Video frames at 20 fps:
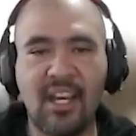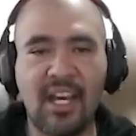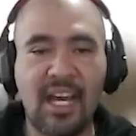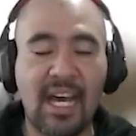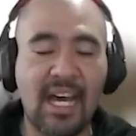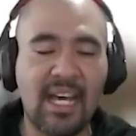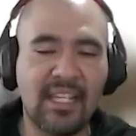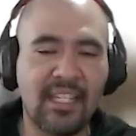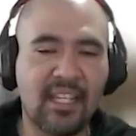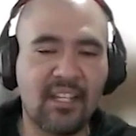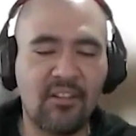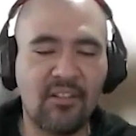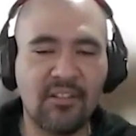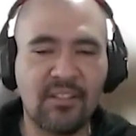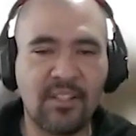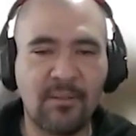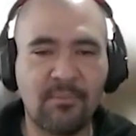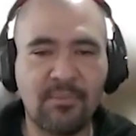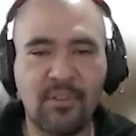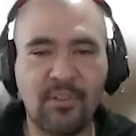and the
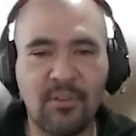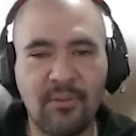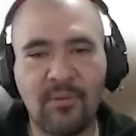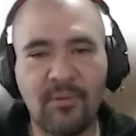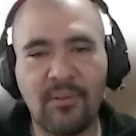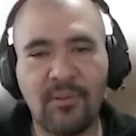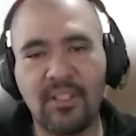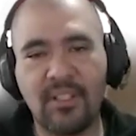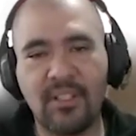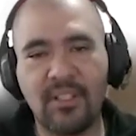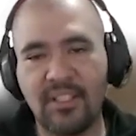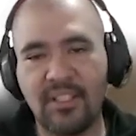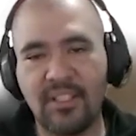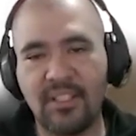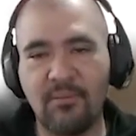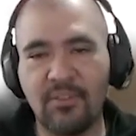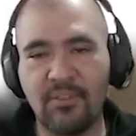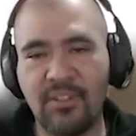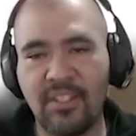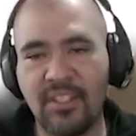concepts of
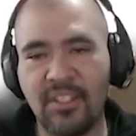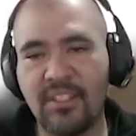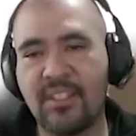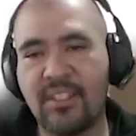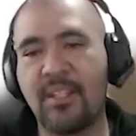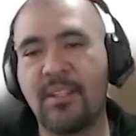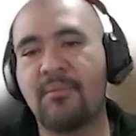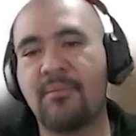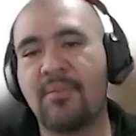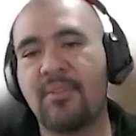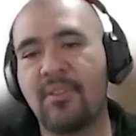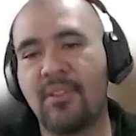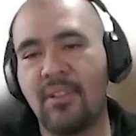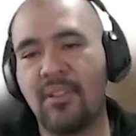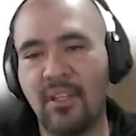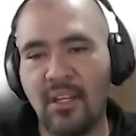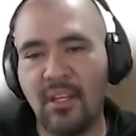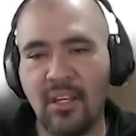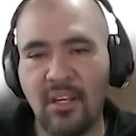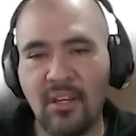distributed systems,
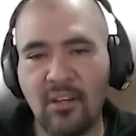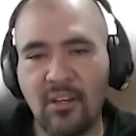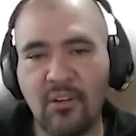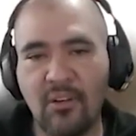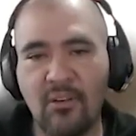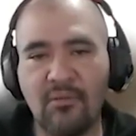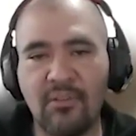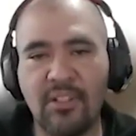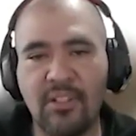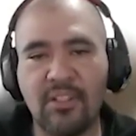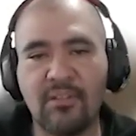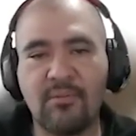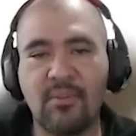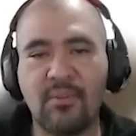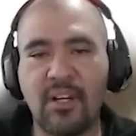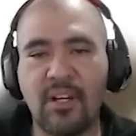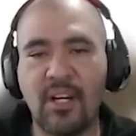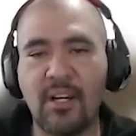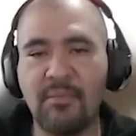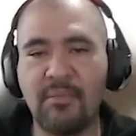concurrent
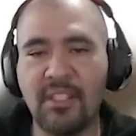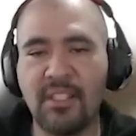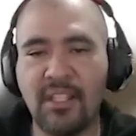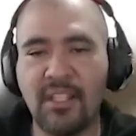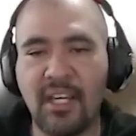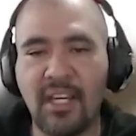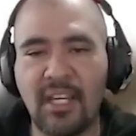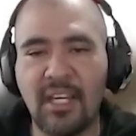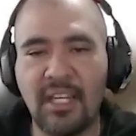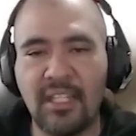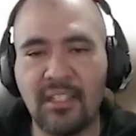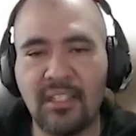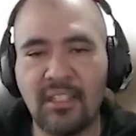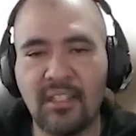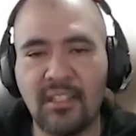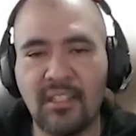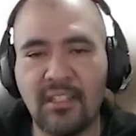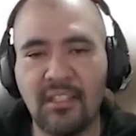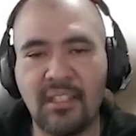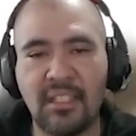programming, and
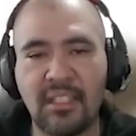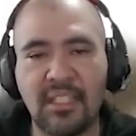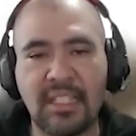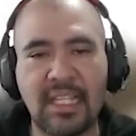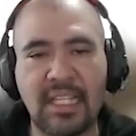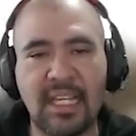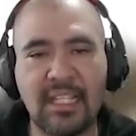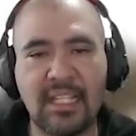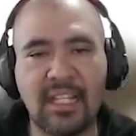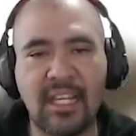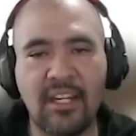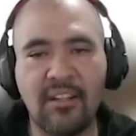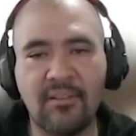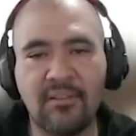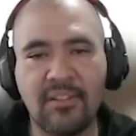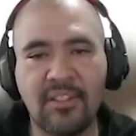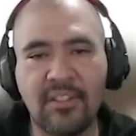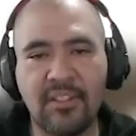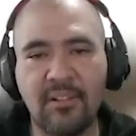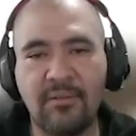that kind
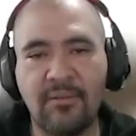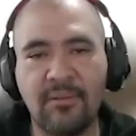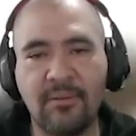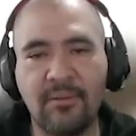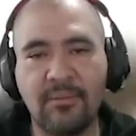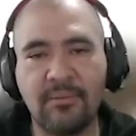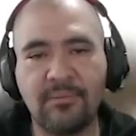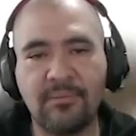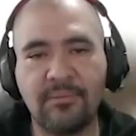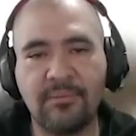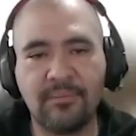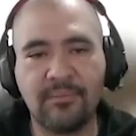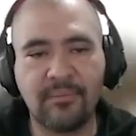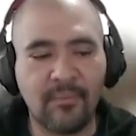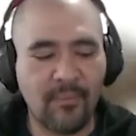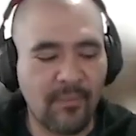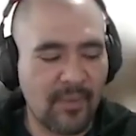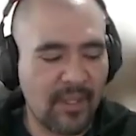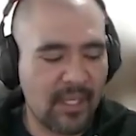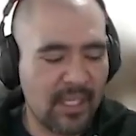of stuff.
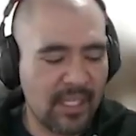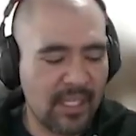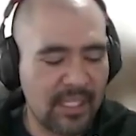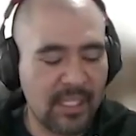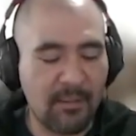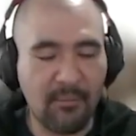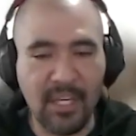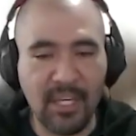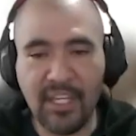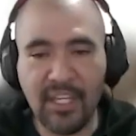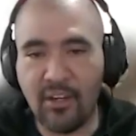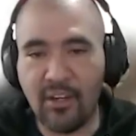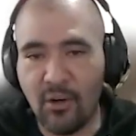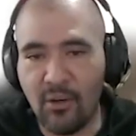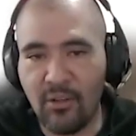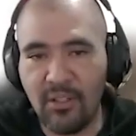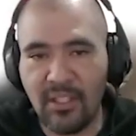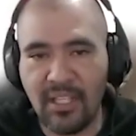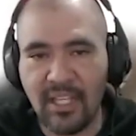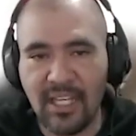The main
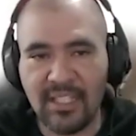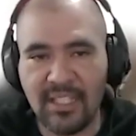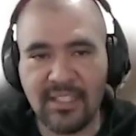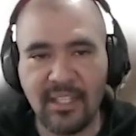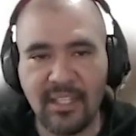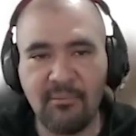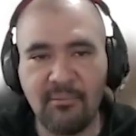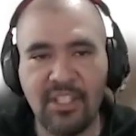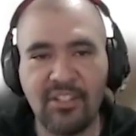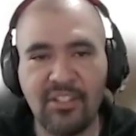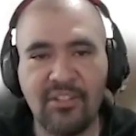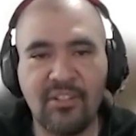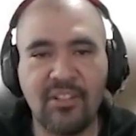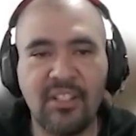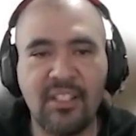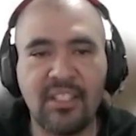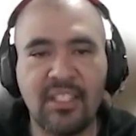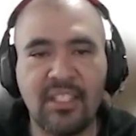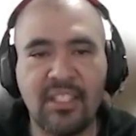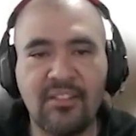goal, as I mentioned,
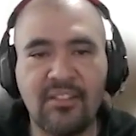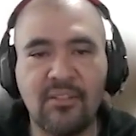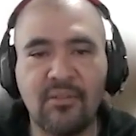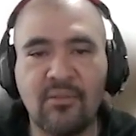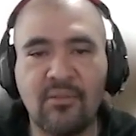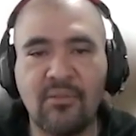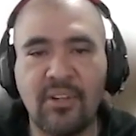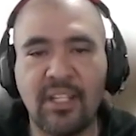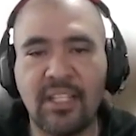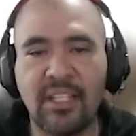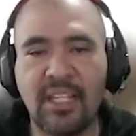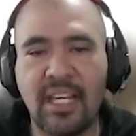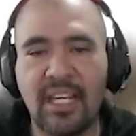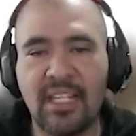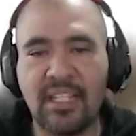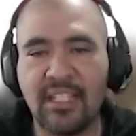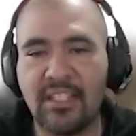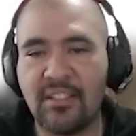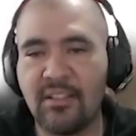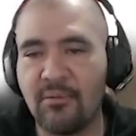is to create a
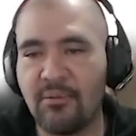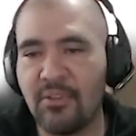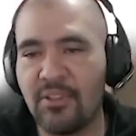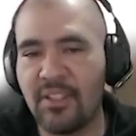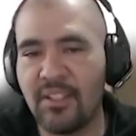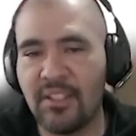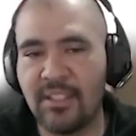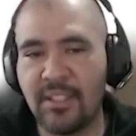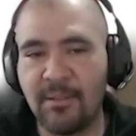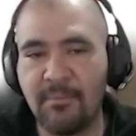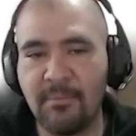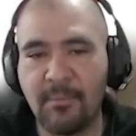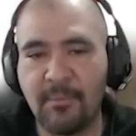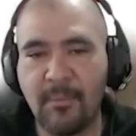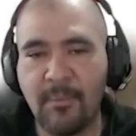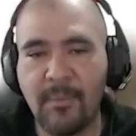distributed system